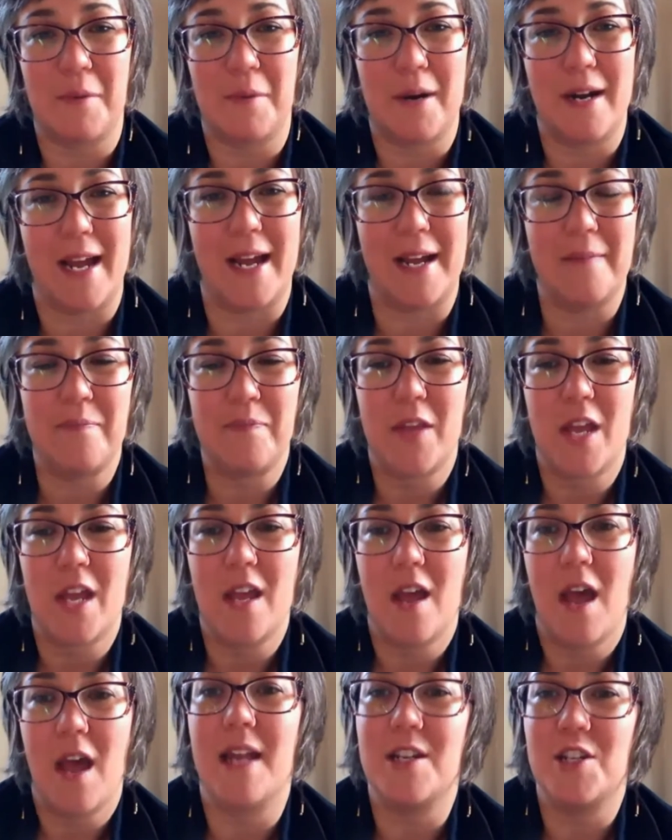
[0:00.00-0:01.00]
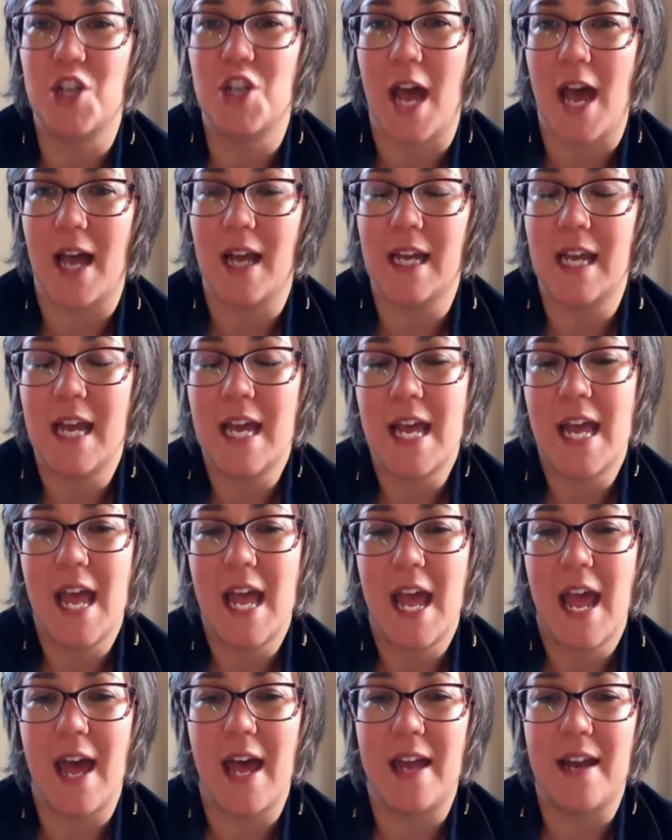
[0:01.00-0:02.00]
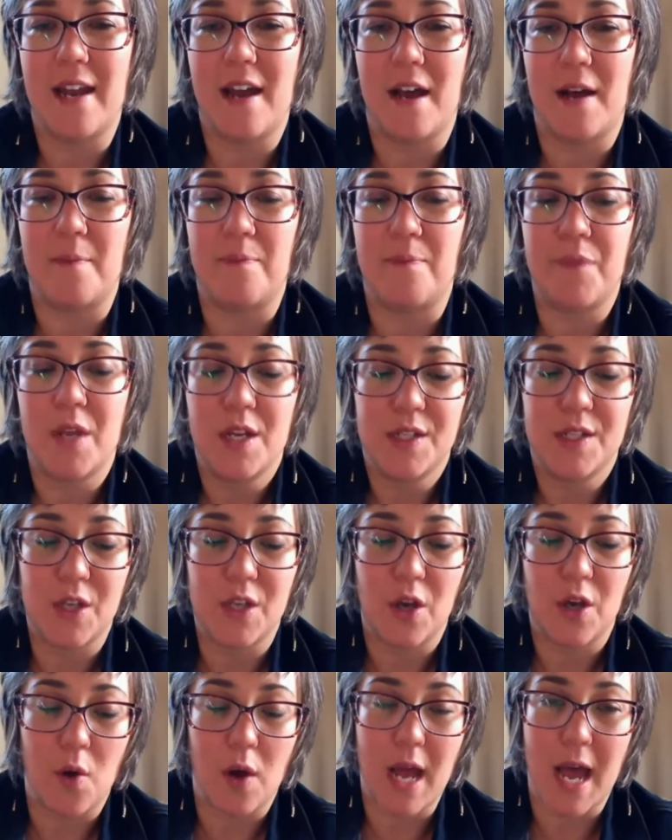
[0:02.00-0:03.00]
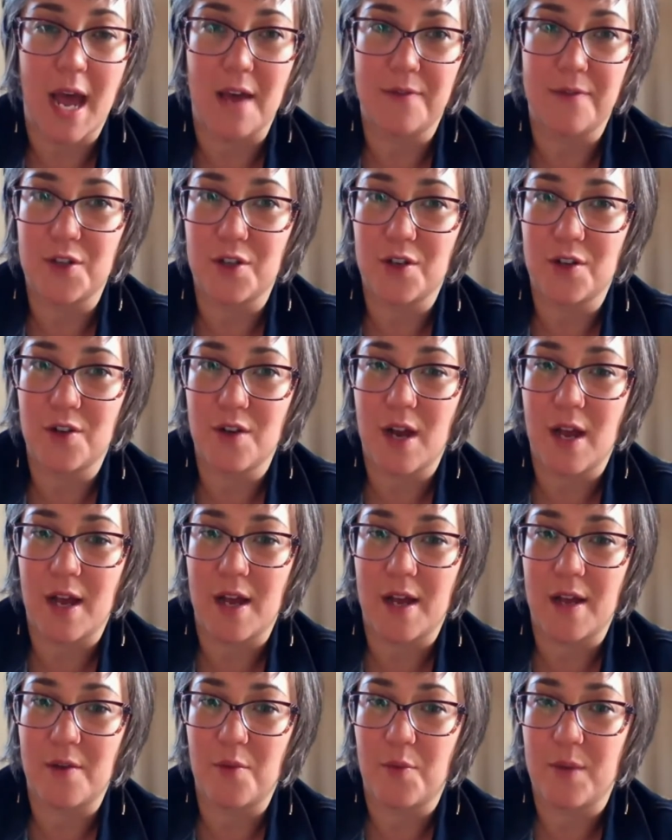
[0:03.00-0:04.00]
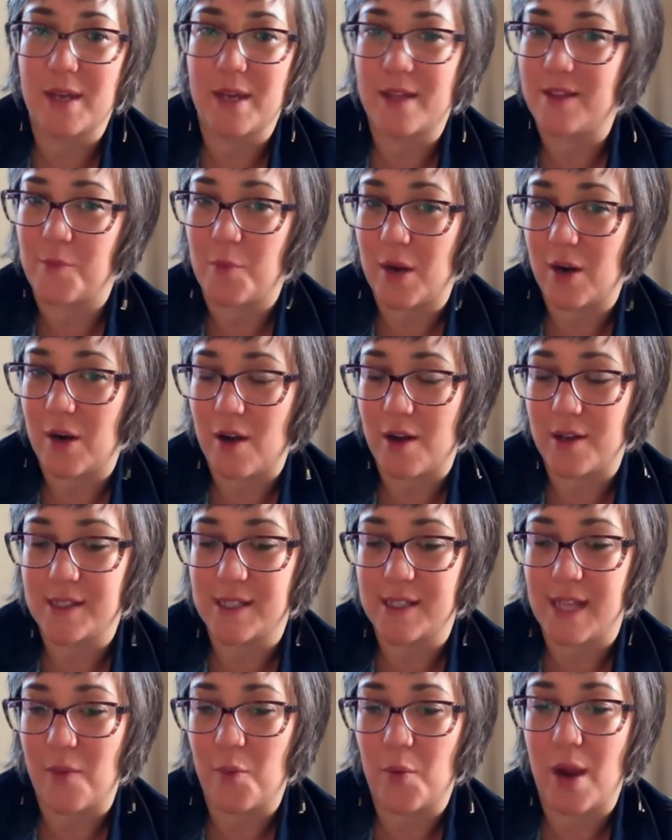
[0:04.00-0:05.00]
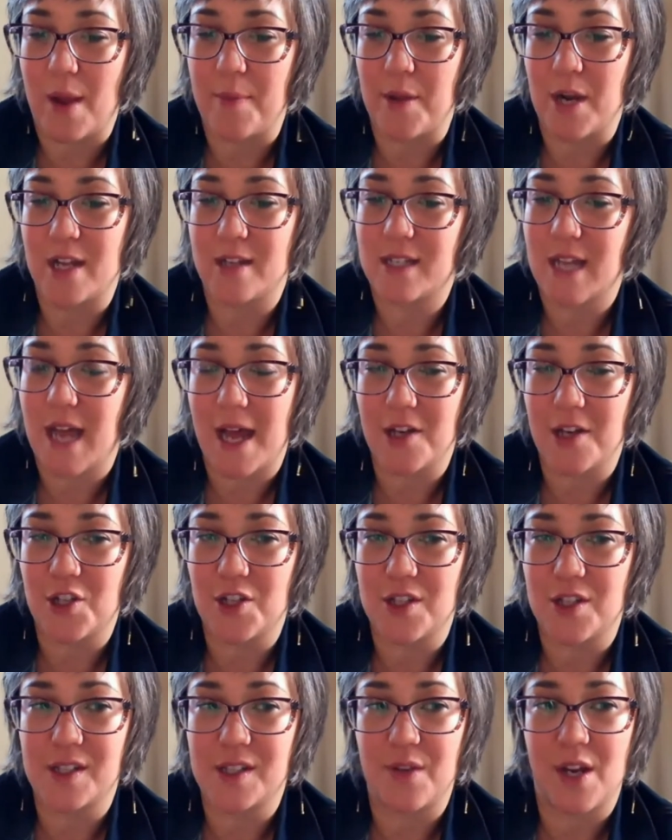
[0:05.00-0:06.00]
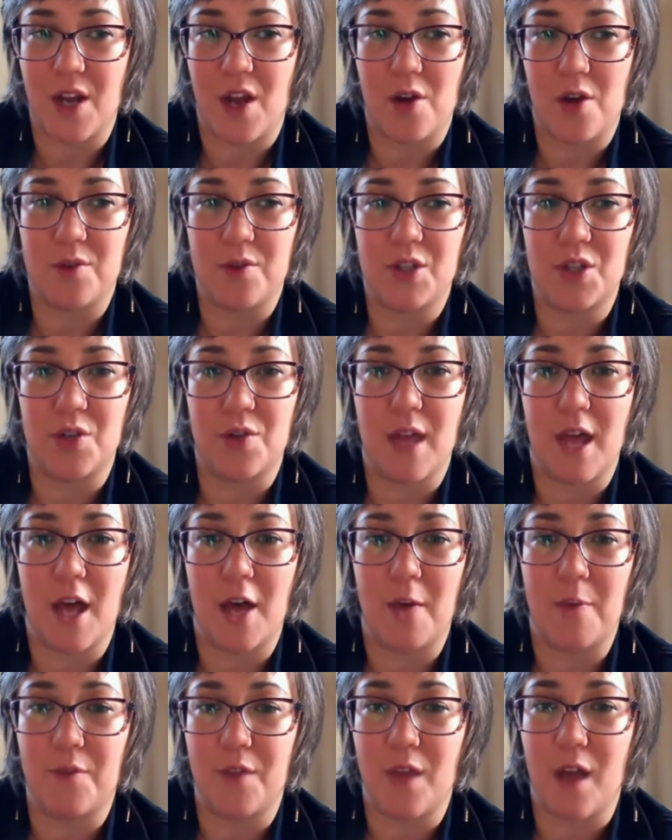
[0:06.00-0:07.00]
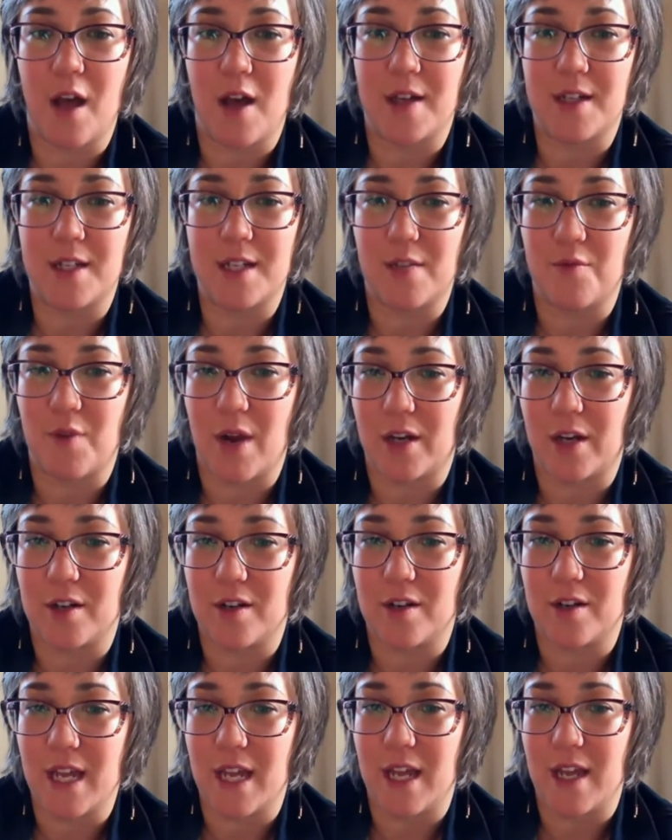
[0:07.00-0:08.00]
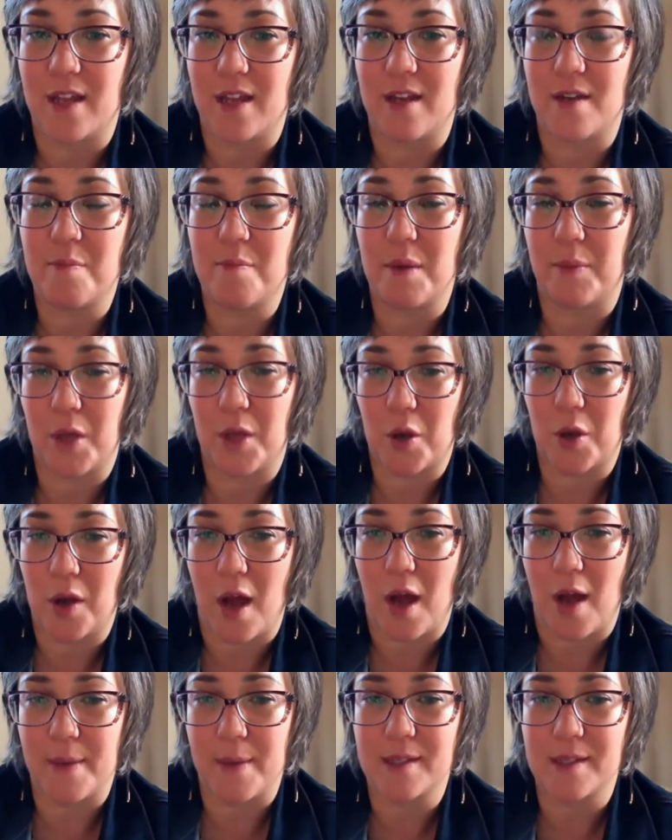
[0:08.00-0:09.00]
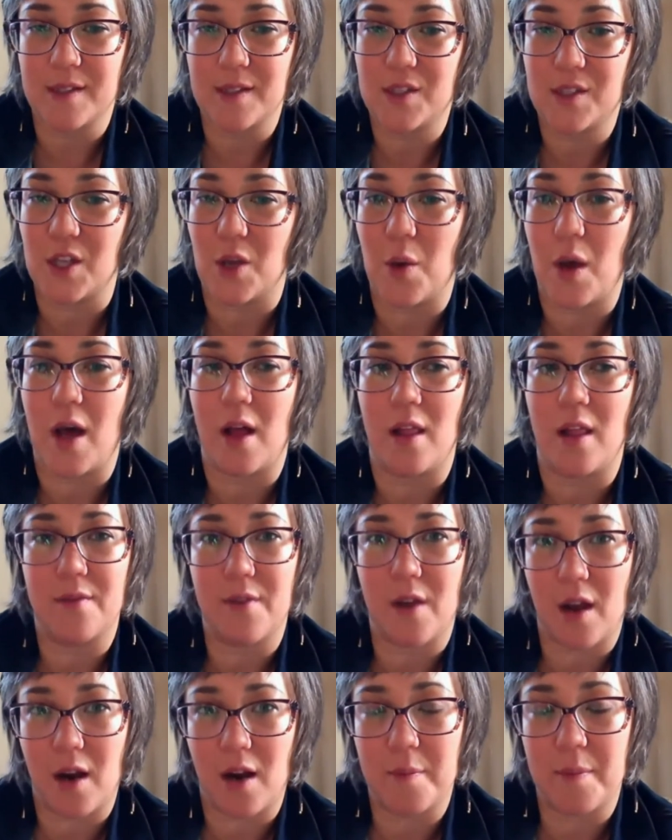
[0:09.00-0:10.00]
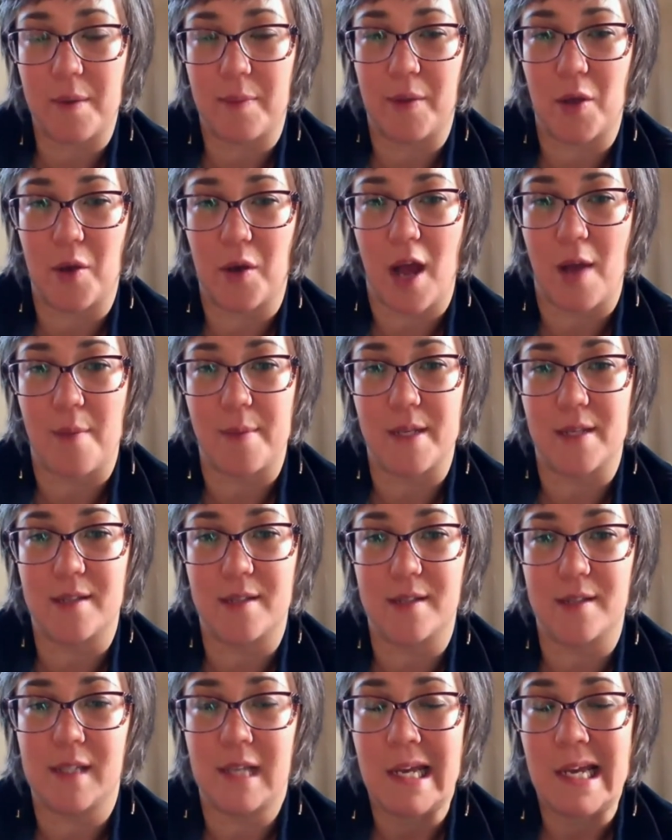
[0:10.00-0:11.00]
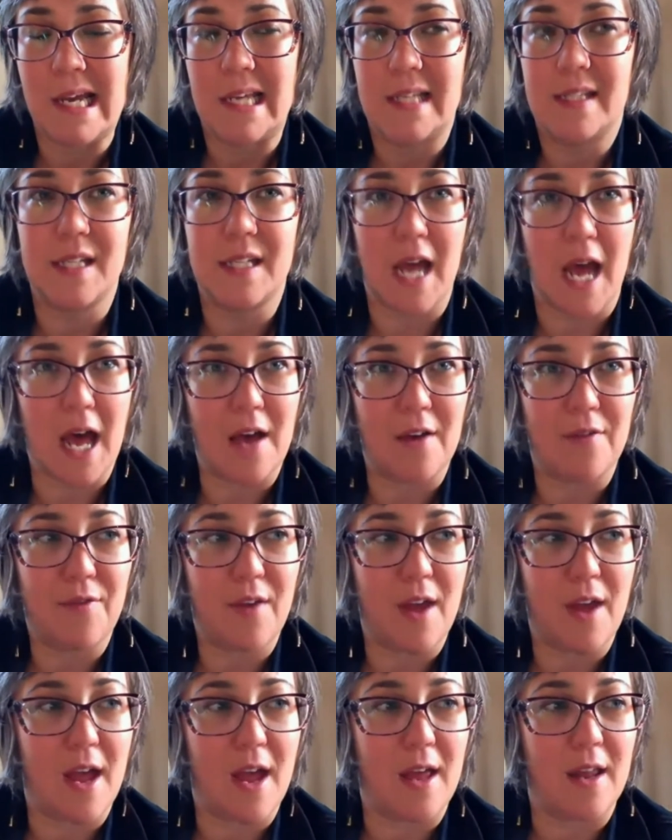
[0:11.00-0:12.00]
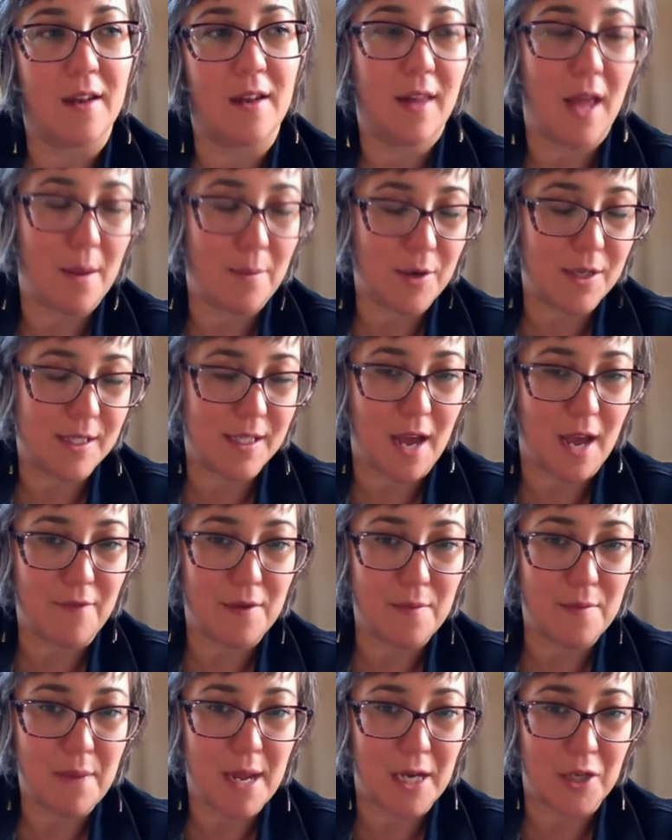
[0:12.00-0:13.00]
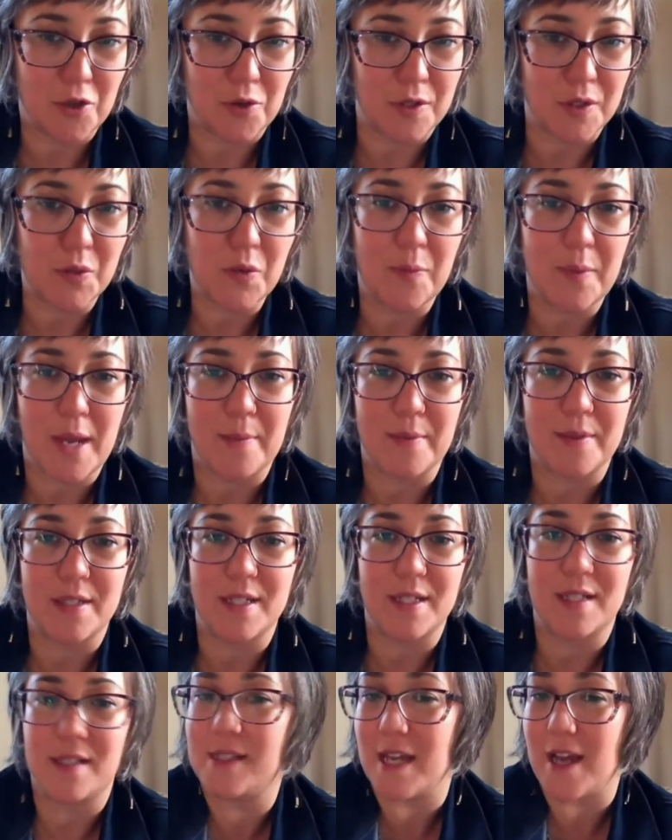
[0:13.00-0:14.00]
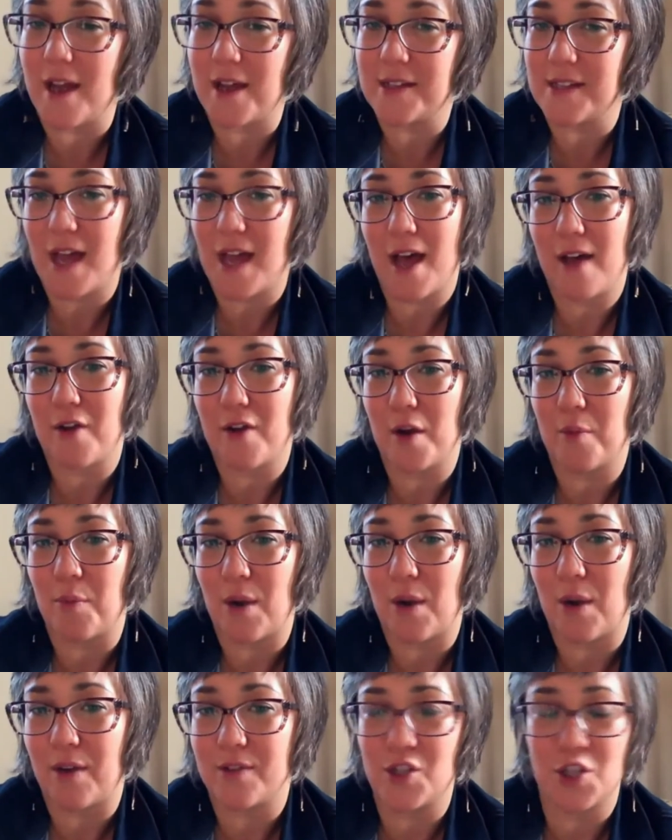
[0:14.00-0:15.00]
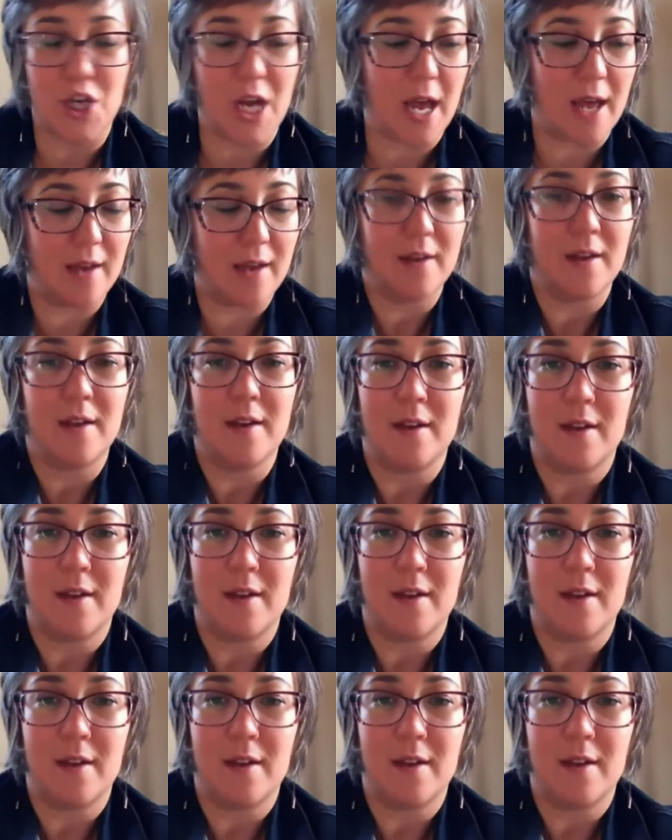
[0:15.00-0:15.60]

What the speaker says: morning, and Jack. And so after we're all set, I'm going to attach this video to the Help for the Haunted record in BiblioCommons. So all of our BiblioCommons staff and library staff and patrons will be able to see us have our breakfast chat.